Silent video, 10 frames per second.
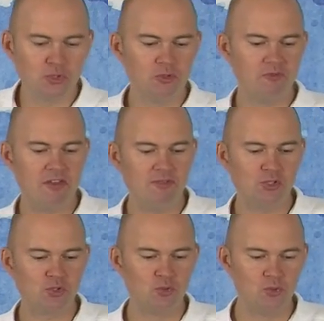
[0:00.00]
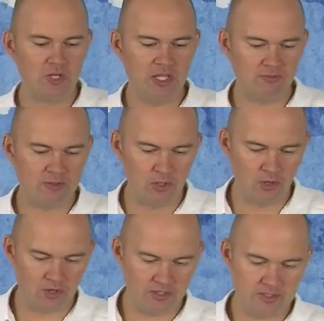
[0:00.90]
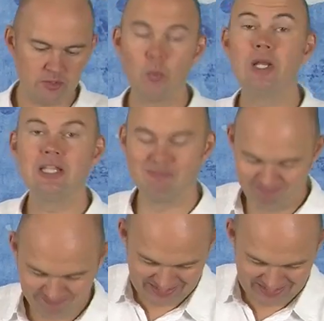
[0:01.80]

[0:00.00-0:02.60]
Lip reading: to you very soon if the Lord is willing.